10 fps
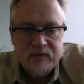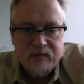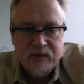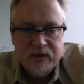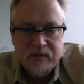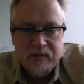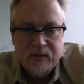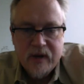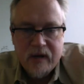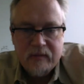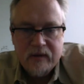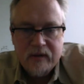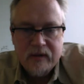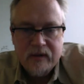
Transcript: We put the parameter